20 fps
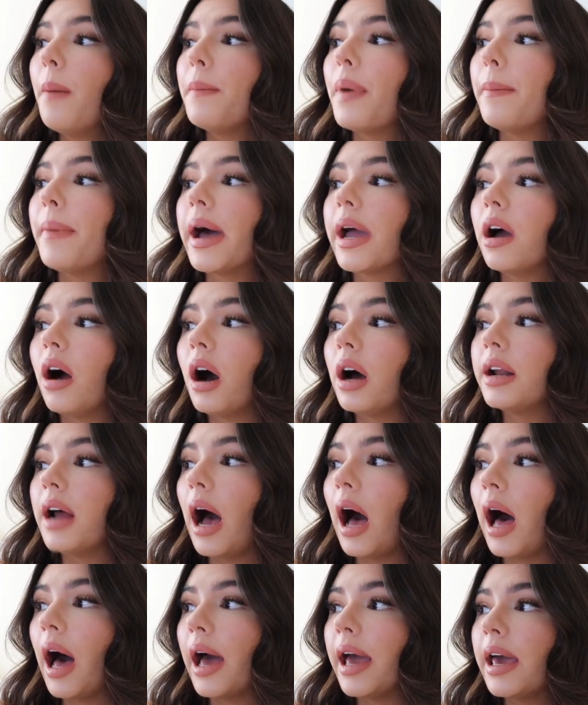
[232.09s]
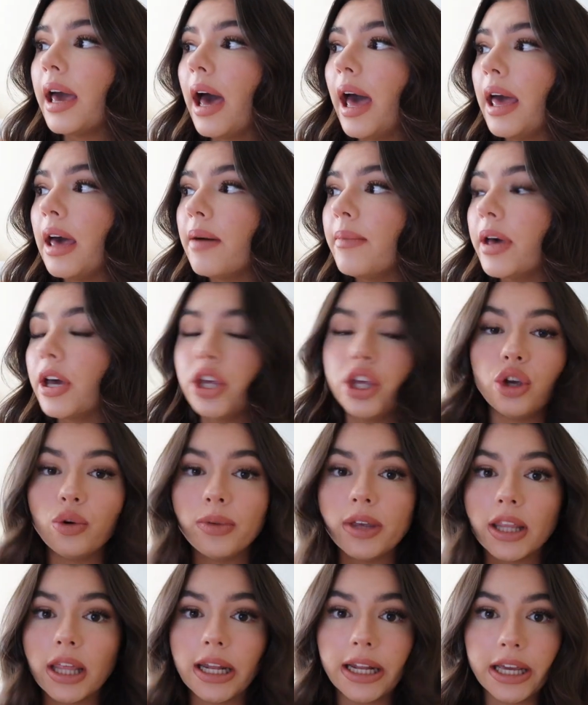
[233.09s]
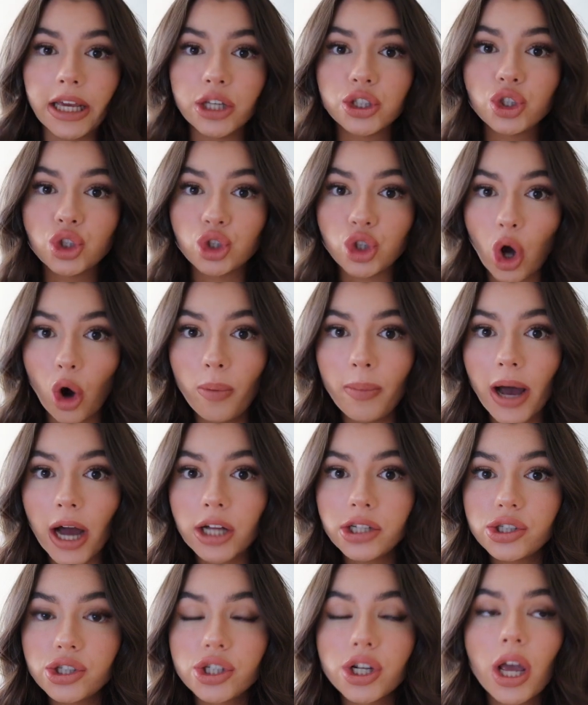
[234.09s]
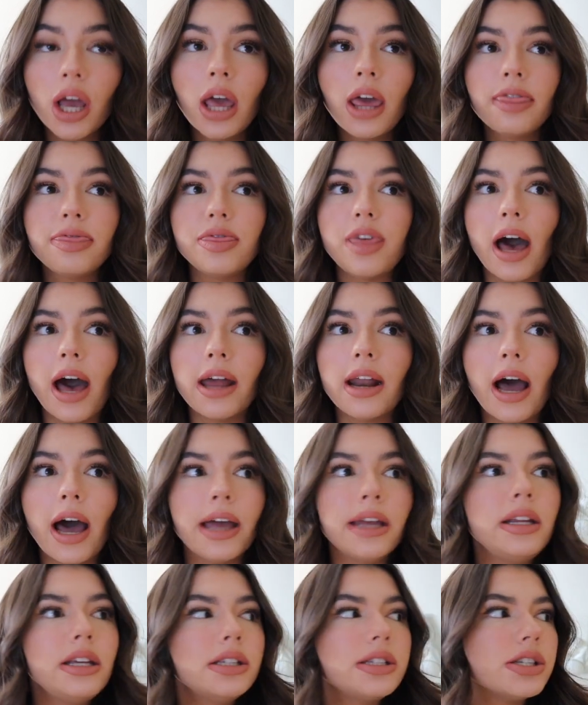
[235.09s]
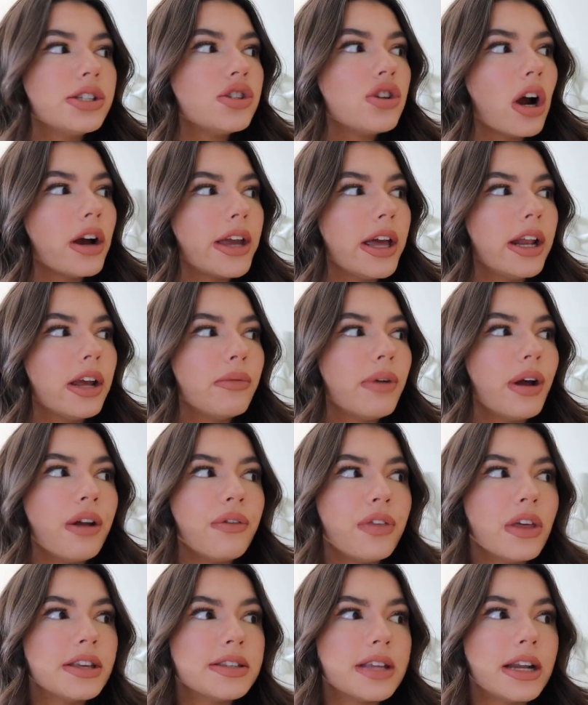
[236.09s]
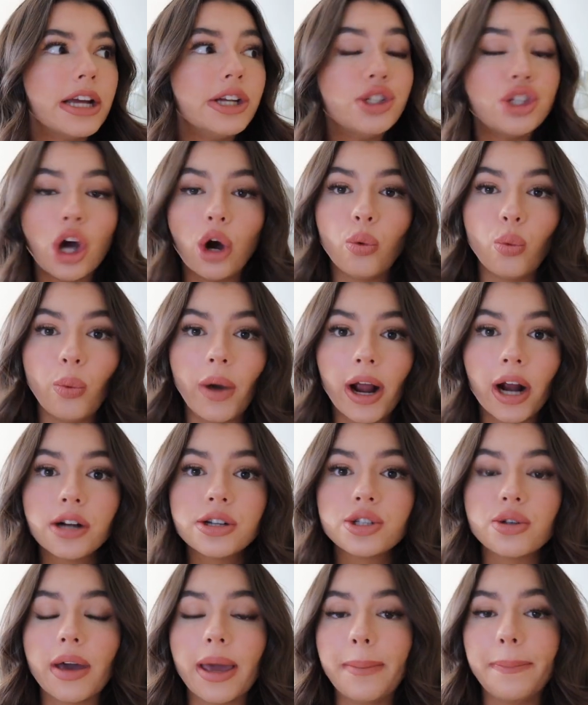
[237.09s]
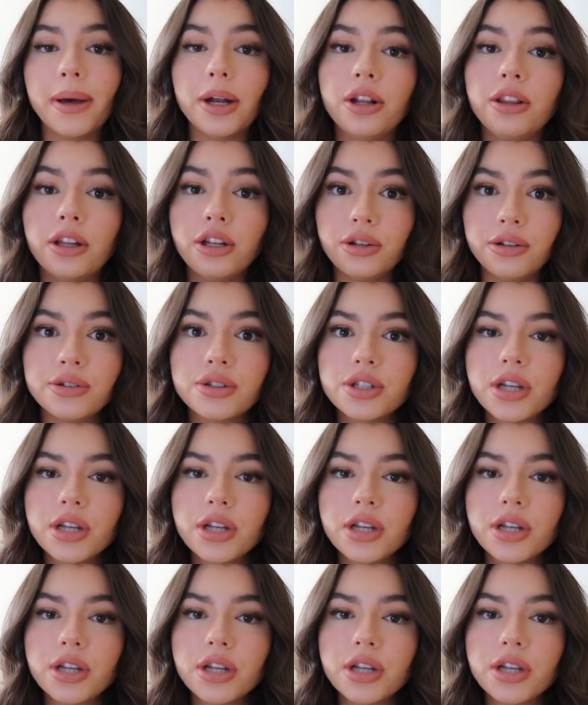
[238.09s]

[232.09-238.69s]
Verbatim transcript: But my God, I am accumulating so much that I need to start getting rid of things that I don't wear so I can put in the new